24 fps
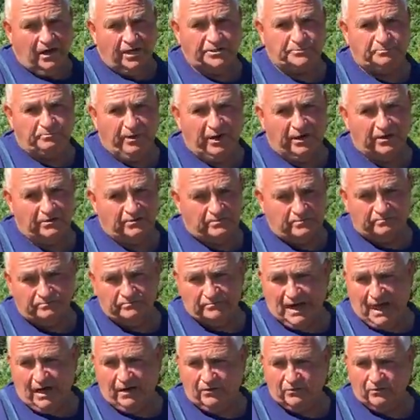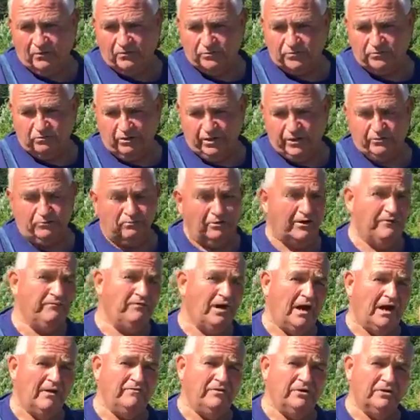spent, I don't know,
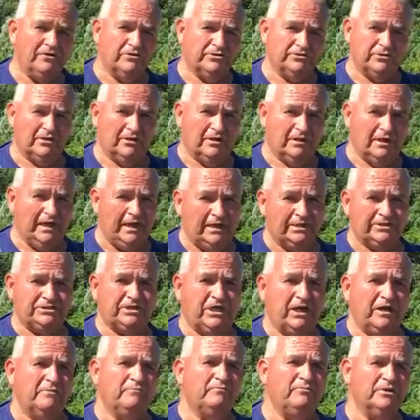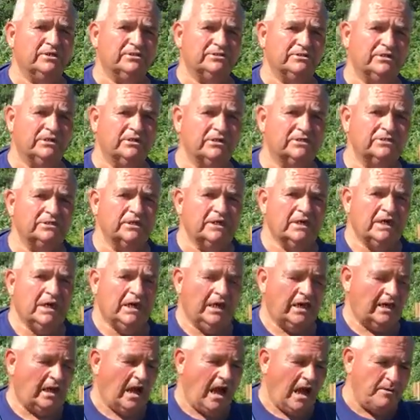25 years in the landscape business,
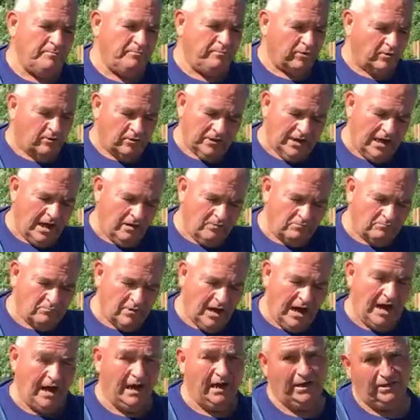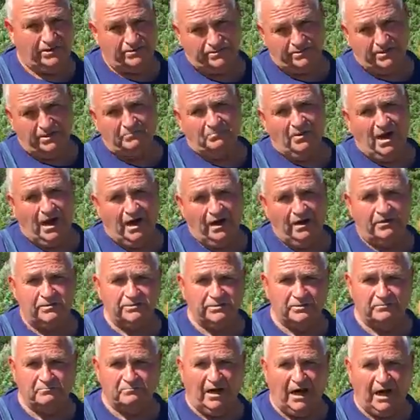and I pulled out miles and
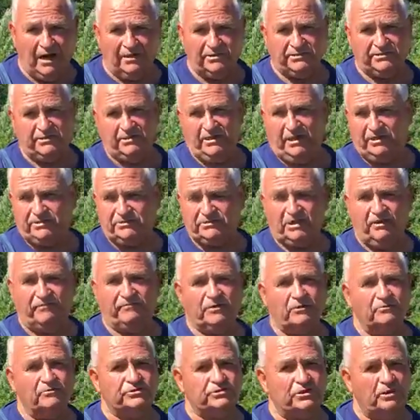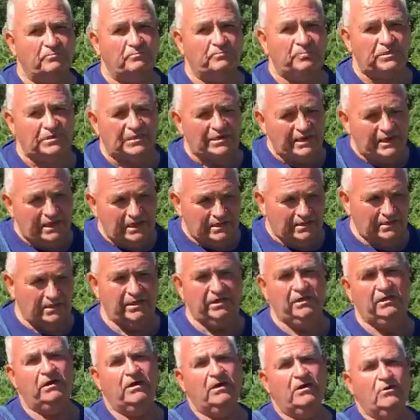miles and miles of that stuff that was
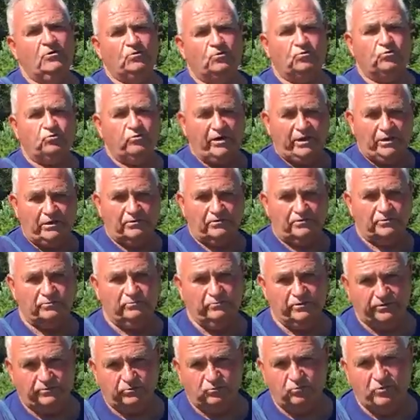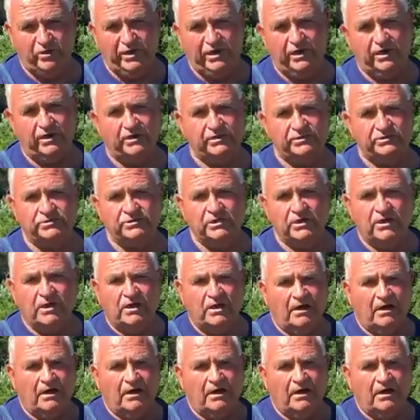completely riddled with weeds